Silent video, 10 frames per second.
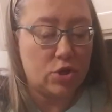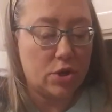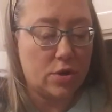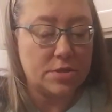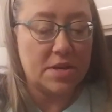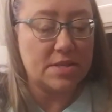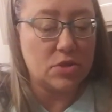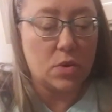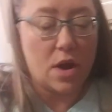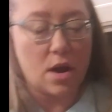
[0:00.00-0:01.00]
sugar, so it has
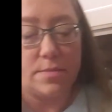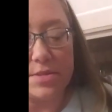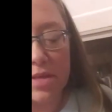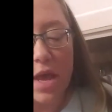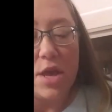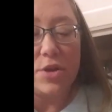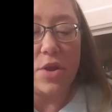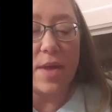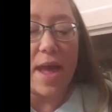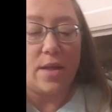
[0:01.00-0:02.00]
no carbs,
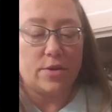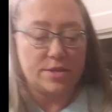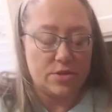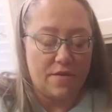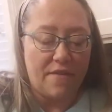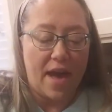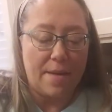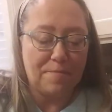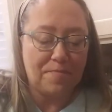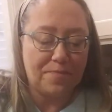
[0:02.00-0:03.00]
no calories, no
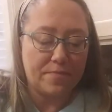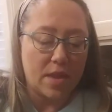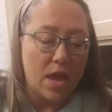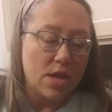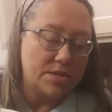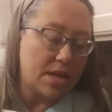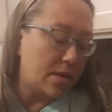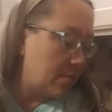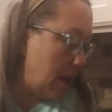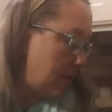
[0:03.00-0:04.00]
fat. So
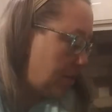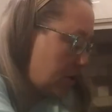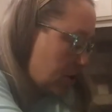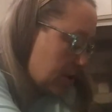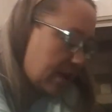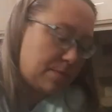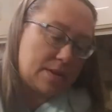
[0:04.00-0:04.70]
I put a good heaping